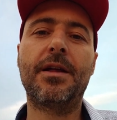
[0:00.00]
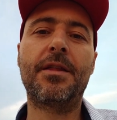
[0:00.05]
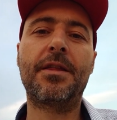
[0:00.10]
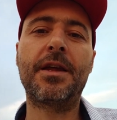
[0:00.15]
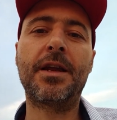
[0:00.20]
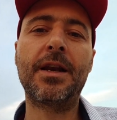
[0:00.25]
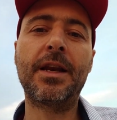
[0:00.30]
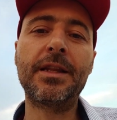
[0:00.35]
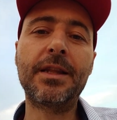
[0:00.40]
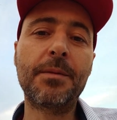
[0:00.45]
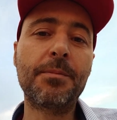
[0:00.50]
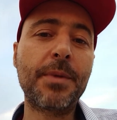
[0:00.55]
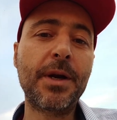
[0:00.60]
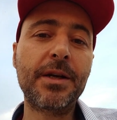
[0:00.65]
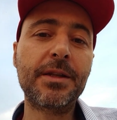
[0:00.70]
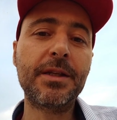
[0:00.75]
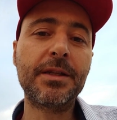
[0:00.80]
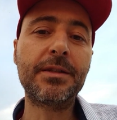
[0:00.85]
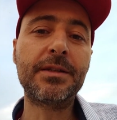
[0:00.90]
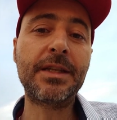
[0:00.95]
the little
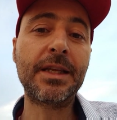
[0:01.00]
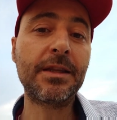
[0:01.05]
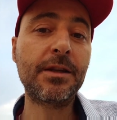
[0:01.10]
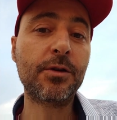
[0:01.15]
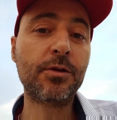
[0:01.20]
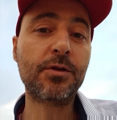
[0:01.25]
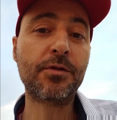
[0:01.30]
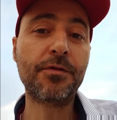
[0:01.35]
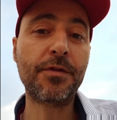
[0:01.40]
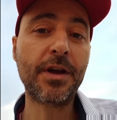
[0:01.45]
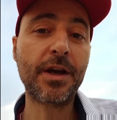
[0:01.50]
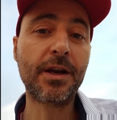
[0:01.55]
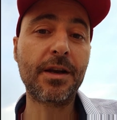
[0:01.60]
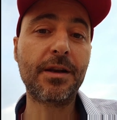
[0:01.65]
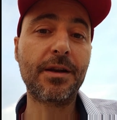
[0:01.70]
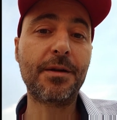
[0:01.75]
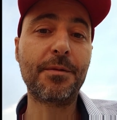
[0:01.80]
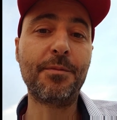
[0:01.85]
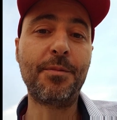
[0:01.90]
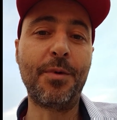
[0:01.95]
birdie did not reveal
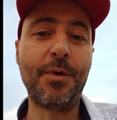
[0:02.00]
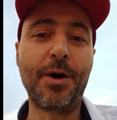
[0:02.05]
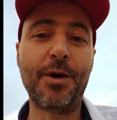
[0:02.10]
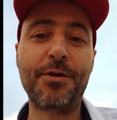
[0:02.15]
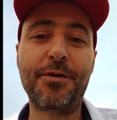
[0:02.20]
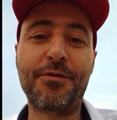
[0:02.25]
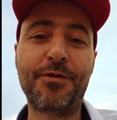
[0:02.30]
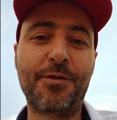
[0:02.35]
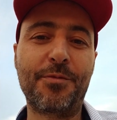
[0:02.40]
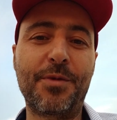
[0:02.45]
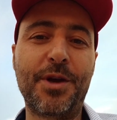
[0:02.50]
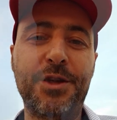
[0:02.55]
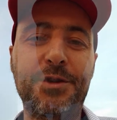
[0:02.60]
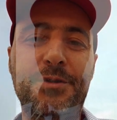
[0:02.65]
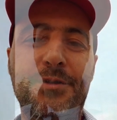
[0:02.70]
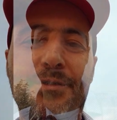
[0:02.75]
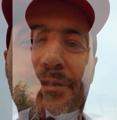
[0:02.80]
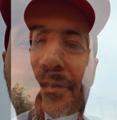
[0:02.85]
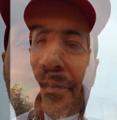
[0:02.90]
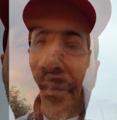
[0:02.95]
more
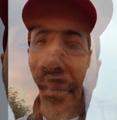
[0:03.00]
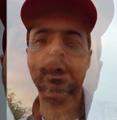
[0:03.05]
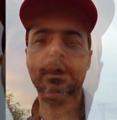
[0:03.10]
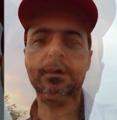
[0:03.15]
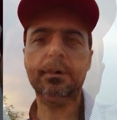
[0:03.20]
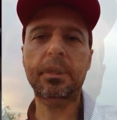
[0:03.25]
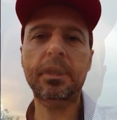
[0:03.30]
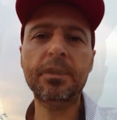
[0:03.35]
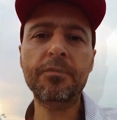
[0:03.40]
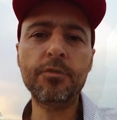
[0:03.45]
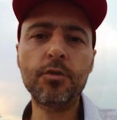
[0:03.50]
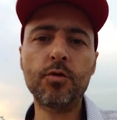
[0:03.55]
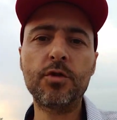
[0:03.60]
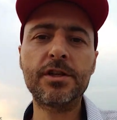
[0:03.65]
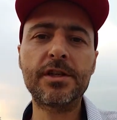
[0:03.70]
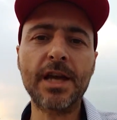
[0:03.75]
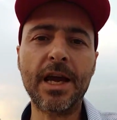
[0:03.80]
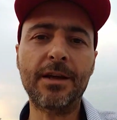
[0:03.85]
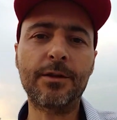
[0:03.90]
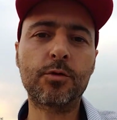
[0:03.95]
information. And if you
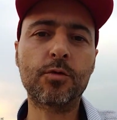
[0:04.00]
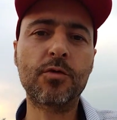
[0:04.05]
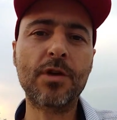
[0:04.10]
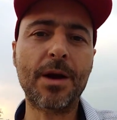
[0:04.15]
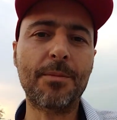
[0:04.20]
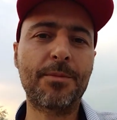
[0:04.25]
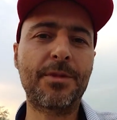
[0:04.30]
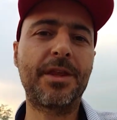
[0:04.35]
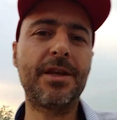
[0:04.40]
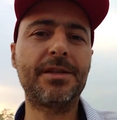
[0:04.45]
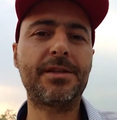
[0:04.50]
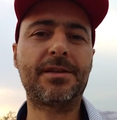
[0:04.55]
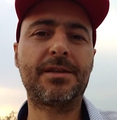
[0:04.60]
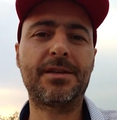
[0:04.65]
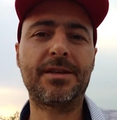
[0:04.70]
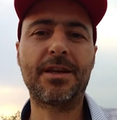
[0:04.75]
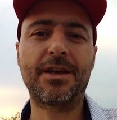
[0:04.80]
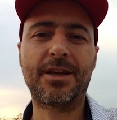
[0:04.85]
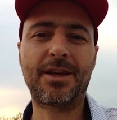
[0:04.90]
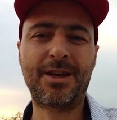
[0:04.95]
decide to grab this
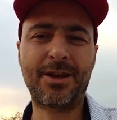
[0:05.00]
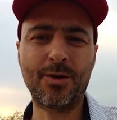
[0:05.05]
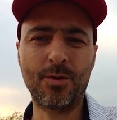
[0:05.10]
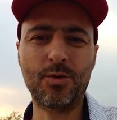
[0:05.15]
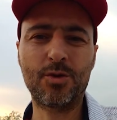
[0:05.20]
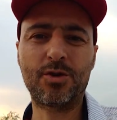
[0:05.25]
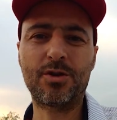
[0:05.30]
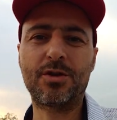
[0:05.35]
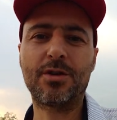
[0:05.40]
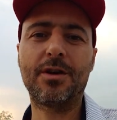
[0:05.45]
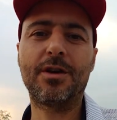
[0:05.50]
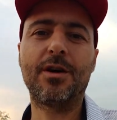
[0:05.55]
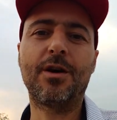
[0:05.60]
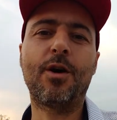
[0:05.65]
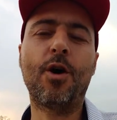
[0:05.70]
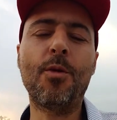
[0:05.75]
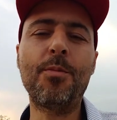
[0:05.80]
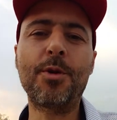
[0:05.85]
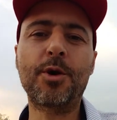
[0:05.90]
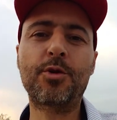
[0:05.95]
huge
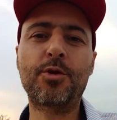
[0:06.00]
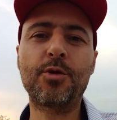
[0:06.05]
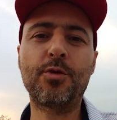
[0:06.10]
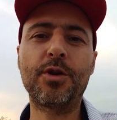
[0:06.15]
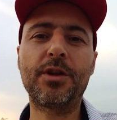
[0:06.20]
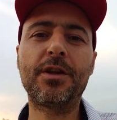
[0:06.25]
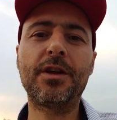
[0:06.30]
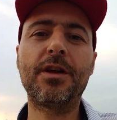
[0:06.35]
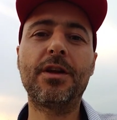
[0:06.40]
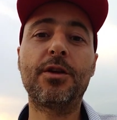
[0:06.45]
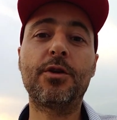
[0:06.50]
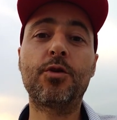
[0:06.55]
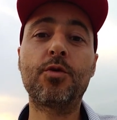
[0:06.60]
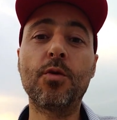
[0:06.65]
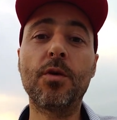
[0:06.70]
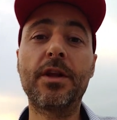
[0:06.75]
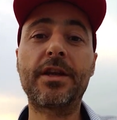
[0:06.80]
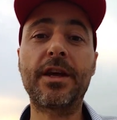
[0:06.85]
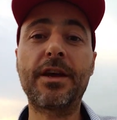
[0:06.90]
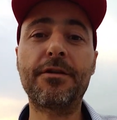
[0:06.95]
opportunity,
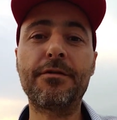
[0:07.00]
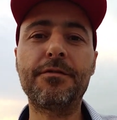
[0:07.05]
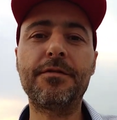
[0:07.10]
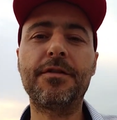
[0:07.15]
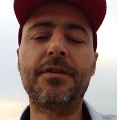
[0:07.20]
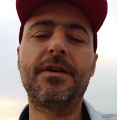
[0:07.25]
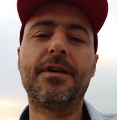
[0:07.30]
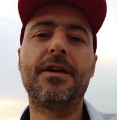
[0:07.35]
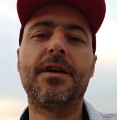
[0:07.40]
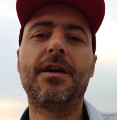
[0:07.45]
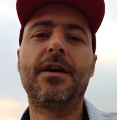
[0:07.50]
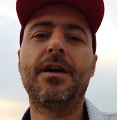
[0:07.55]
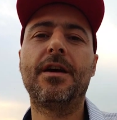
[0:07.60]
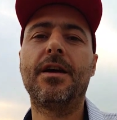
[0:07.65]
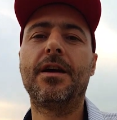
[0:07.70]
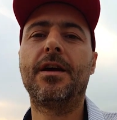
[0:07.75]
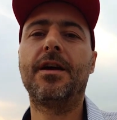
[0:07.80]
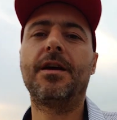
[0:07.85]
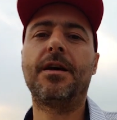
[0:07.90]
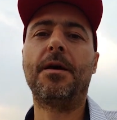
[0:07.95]
you'll have
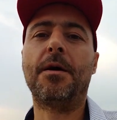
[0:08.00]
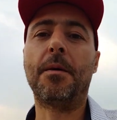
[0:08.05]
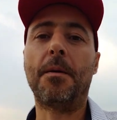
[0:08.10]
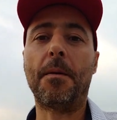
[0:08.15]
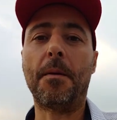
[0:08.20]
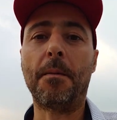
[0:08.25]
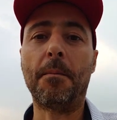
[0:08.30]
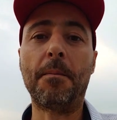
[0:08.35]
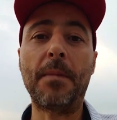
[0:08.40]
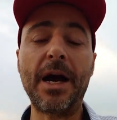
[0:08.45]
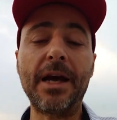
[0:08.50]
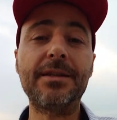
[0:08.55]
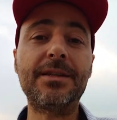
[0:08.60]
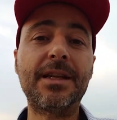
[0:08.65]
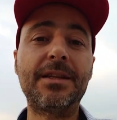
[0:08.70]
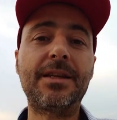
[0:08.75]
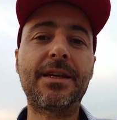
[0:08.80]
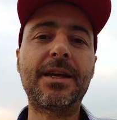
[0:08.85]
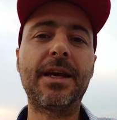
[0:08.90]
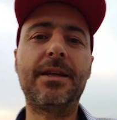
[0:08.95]
my
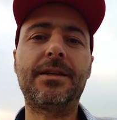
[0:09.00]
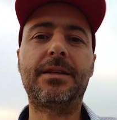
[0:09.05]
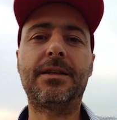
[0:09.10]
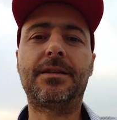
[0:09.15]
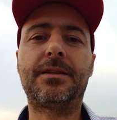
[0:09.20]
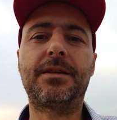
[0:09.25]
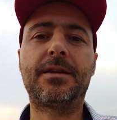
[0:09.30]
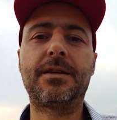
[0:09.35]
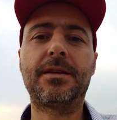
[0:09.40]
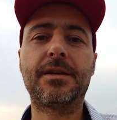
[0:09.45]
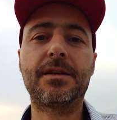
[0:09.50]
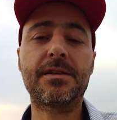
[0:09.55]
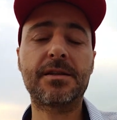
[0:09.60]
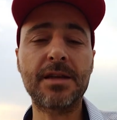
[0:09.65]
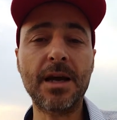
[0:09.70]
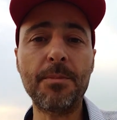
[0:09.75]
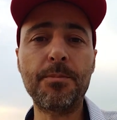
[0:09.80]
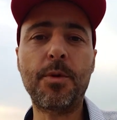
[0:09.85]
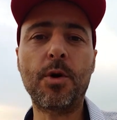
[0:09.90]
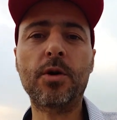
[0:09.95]
dedicated
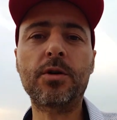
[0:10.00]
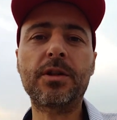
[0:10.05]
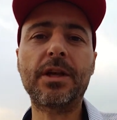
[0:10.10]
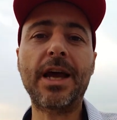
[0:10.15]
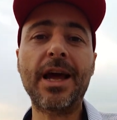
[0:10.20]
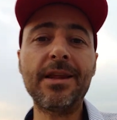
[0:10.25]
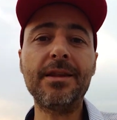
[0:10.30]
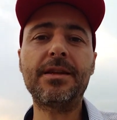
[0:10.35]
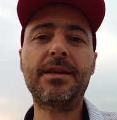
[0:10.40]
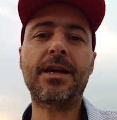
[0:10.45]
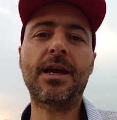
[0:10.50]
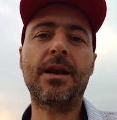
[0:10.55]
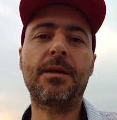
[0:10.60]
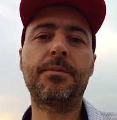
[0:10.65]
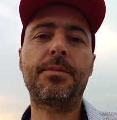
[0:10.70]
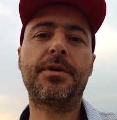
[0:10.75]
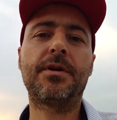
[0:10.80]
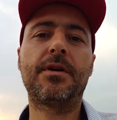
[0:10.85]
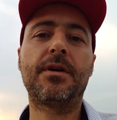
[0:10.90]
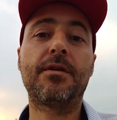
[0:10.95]
support and help
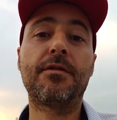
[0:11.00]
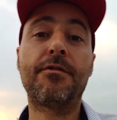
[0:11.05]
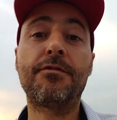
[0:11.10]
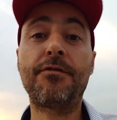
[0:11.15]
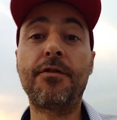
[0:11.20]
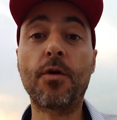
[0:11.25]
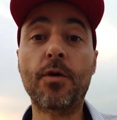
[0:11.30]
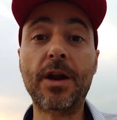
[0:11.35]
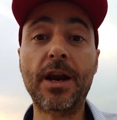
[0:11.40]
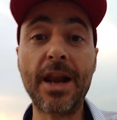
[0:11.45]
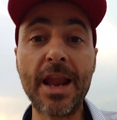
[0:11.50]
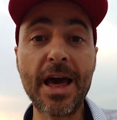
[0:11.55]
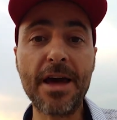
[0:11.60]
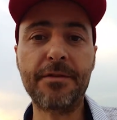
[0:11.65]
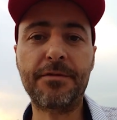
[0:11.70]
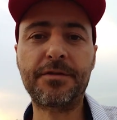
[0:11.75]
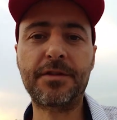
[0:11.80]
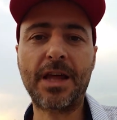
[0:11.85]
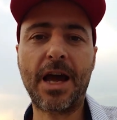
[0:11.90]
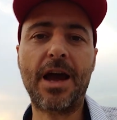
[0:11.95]
for a
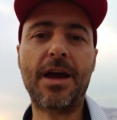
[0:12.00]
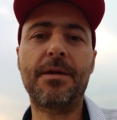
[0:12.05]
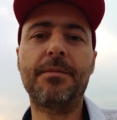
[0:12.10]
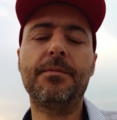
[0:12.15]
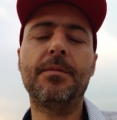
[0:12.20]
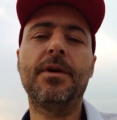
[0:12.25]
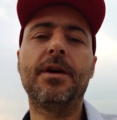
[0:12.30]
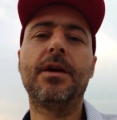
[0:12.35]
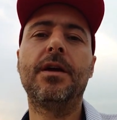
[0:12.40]
lifetime